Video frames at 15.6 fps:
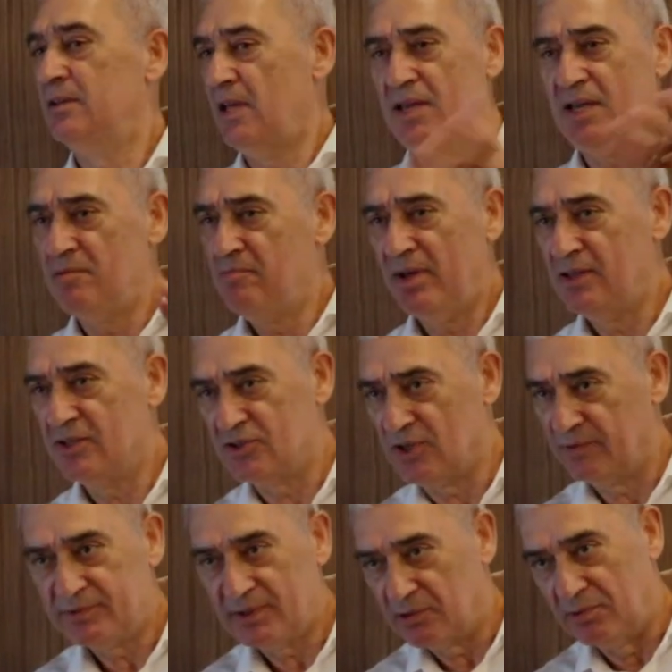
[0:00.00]
they can manage
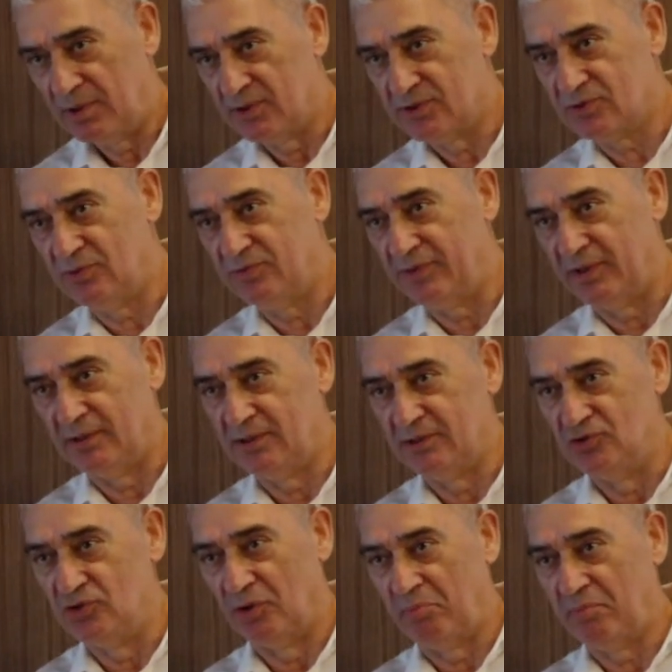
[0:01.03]
afterwards to find a
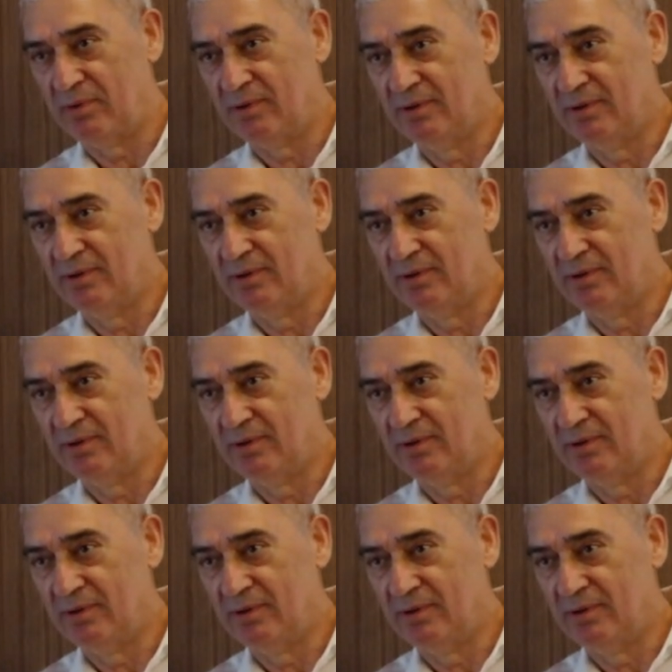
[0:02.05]
job.